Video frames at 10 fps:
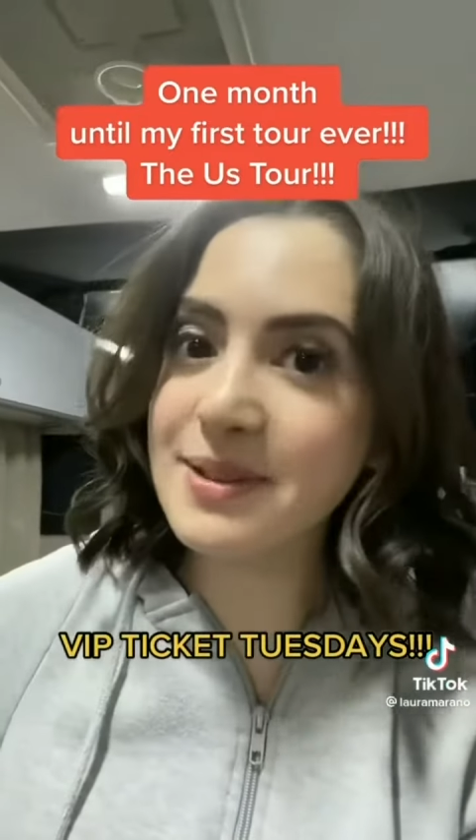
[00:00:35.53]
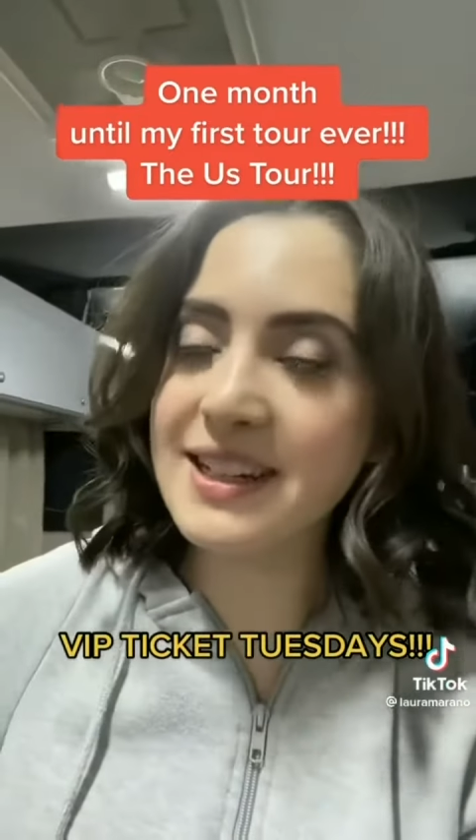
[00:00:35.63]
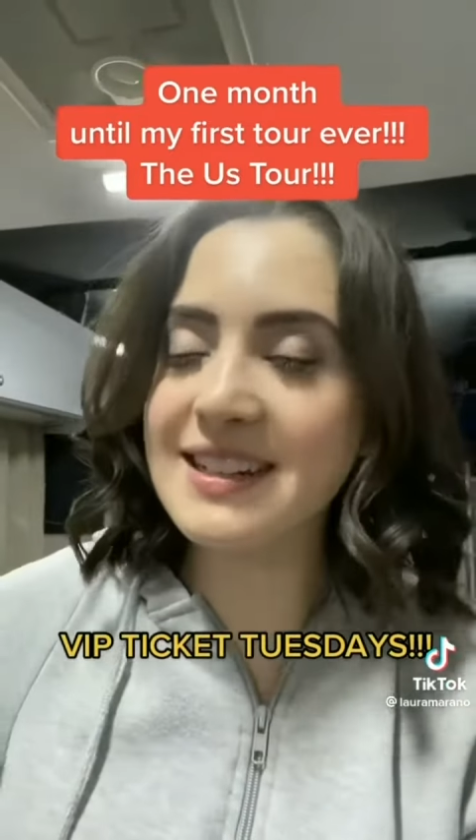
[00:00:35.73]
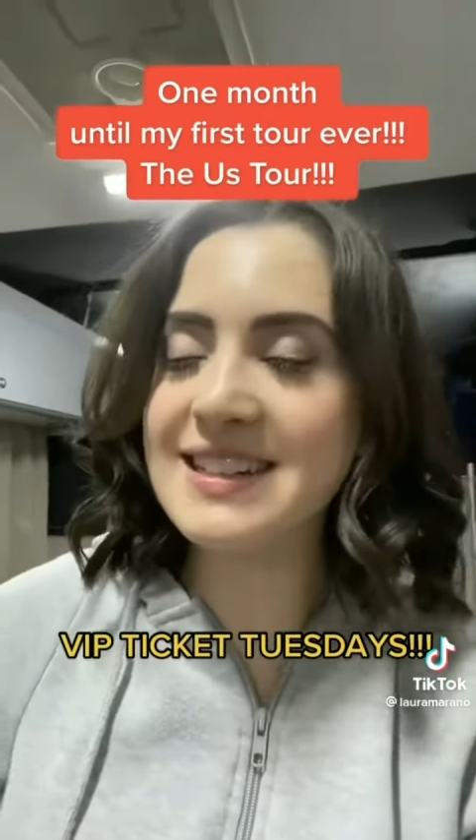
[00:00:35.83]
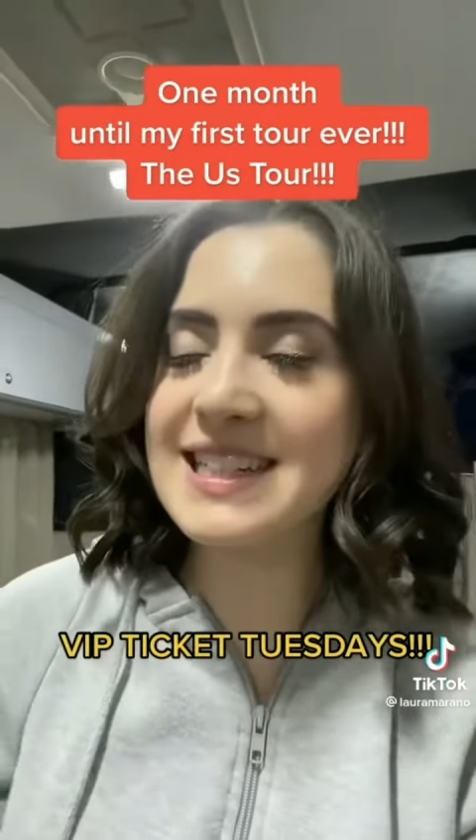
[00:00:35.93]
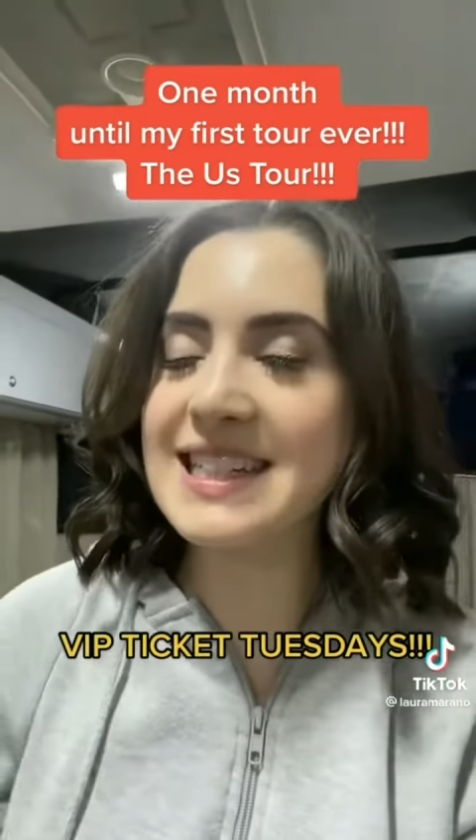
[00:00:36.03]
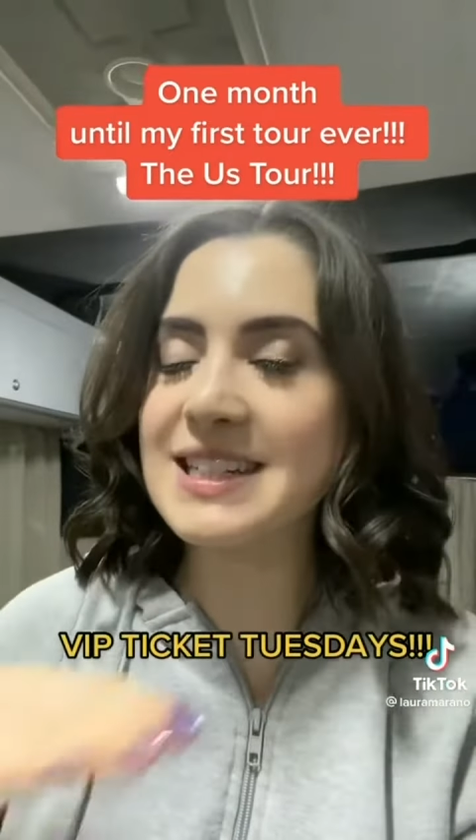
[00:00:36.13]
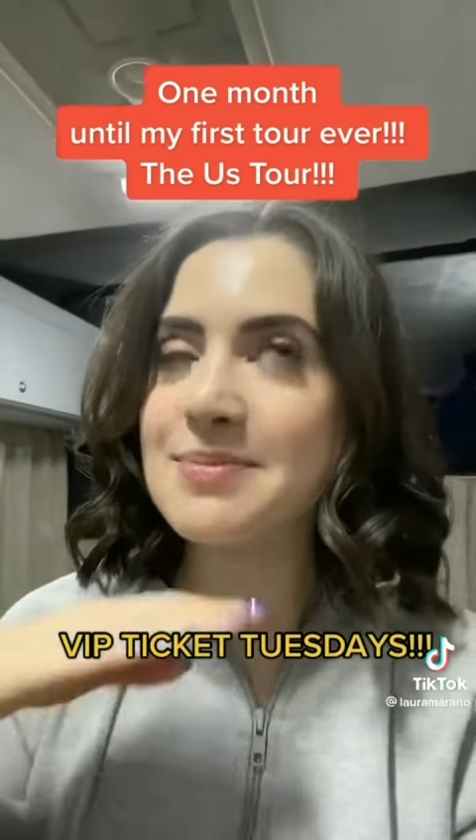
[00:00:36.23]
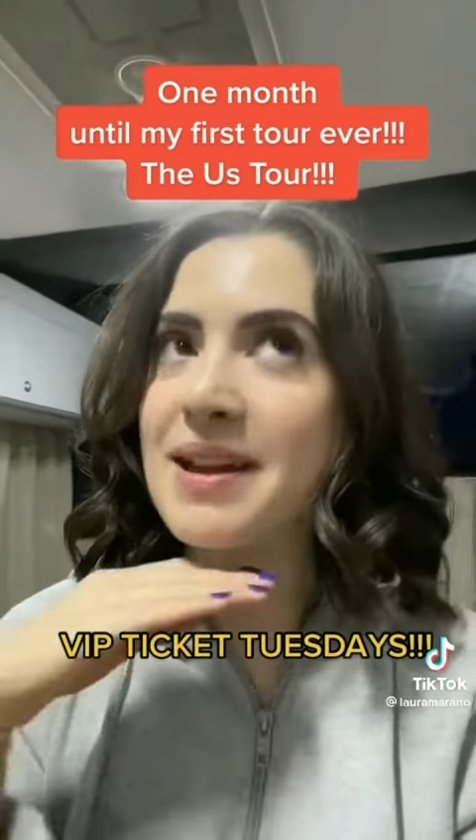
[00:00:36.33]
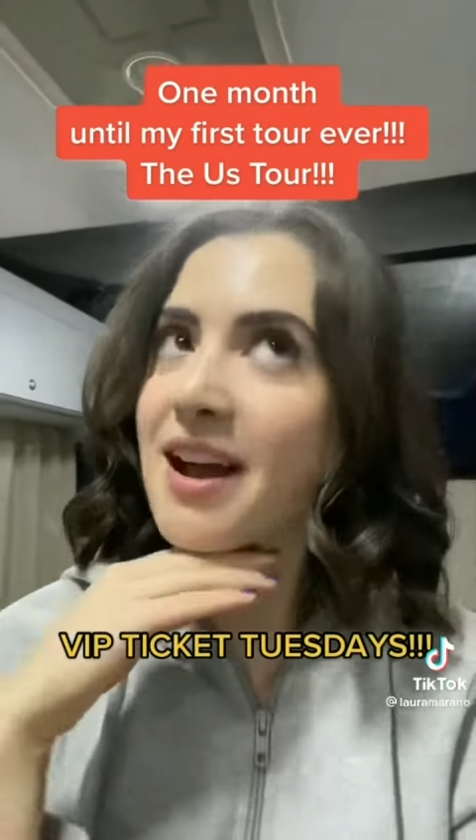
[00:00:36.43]
because it
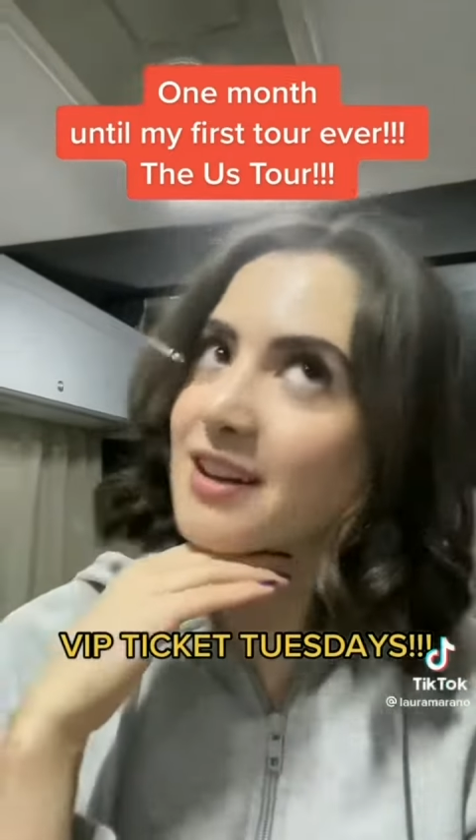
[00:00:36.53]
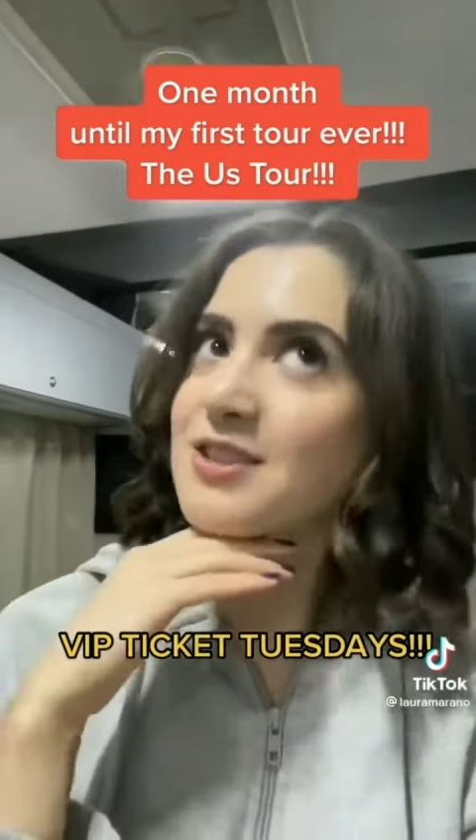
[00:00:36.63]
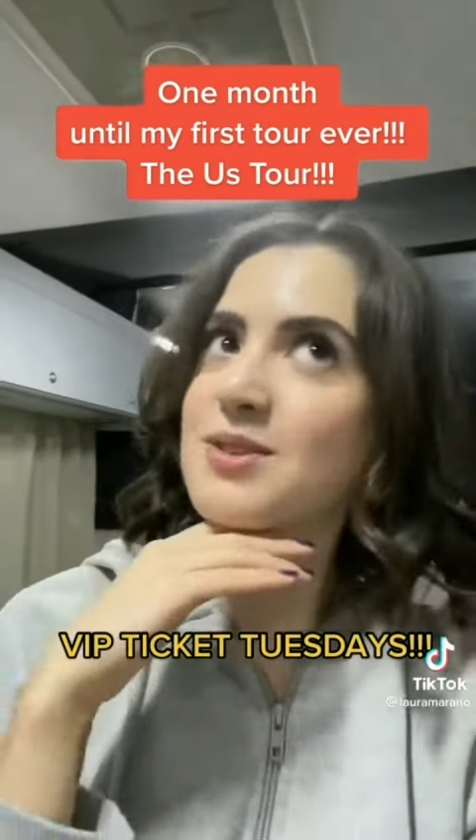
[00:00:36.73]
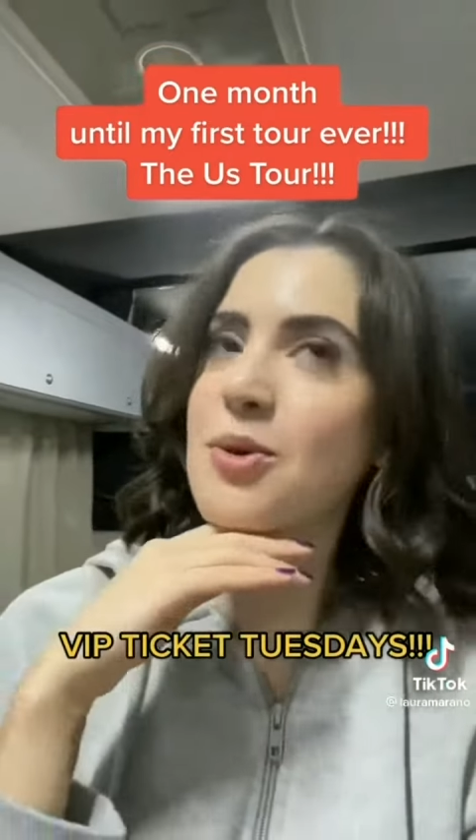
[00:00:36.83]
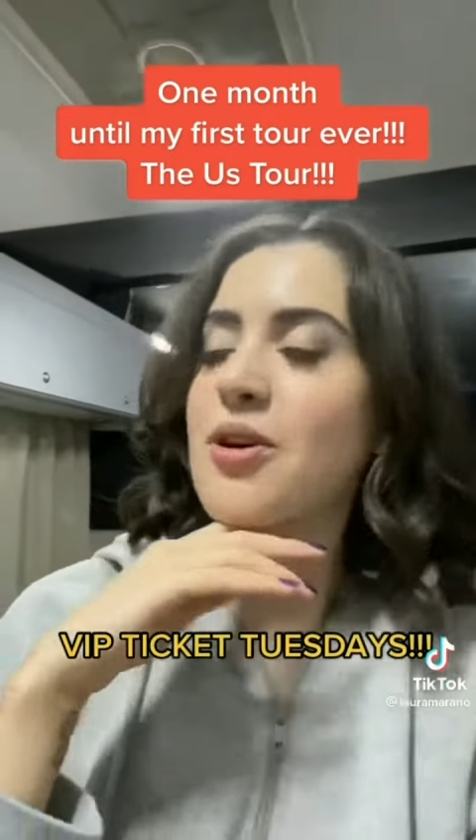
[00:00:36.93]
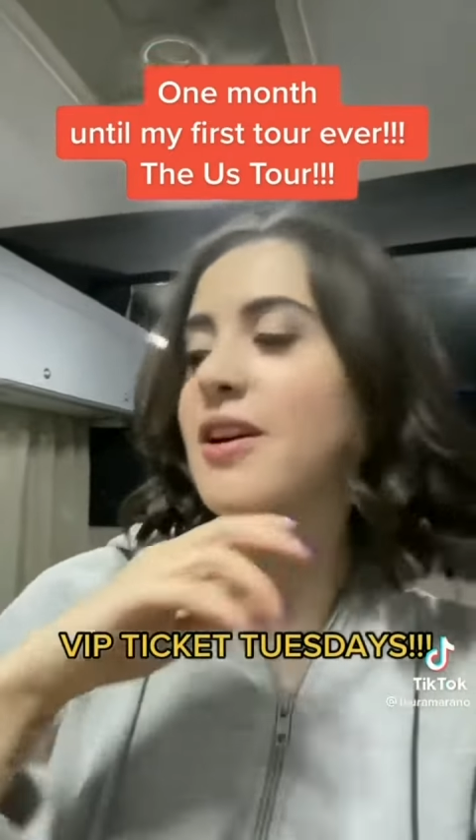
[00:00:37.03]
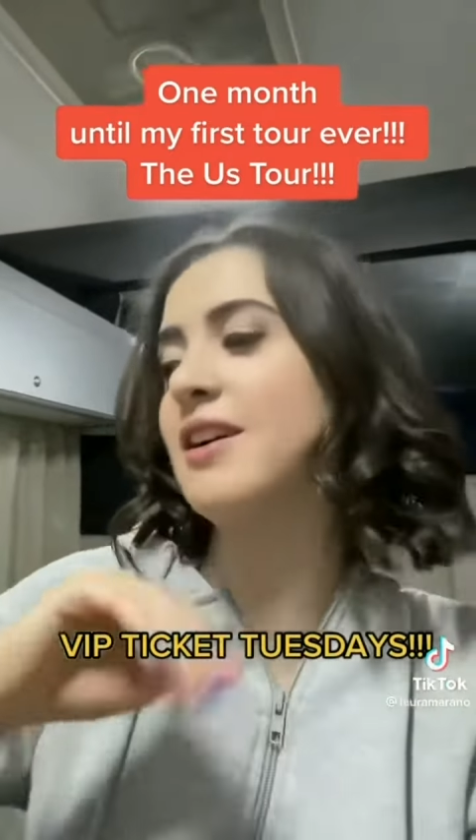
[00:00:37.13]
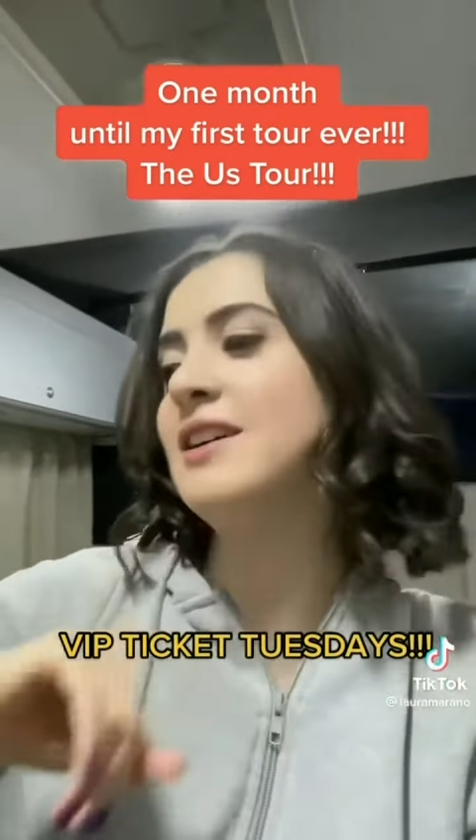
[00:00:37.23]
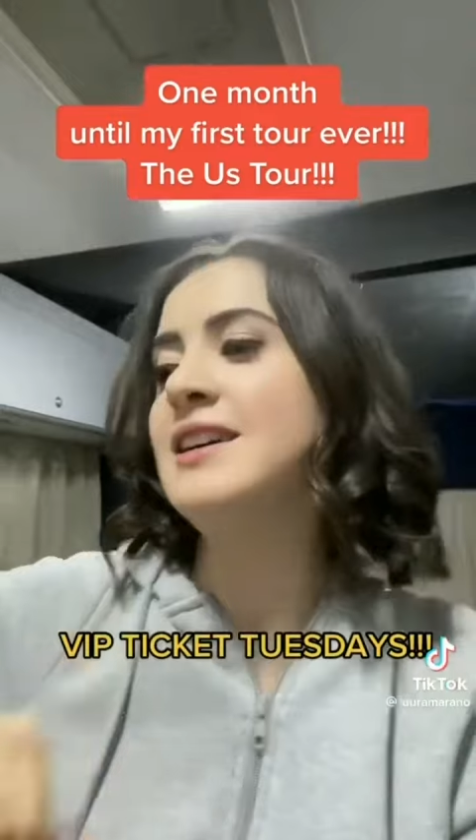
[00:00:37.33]
is my Us tour,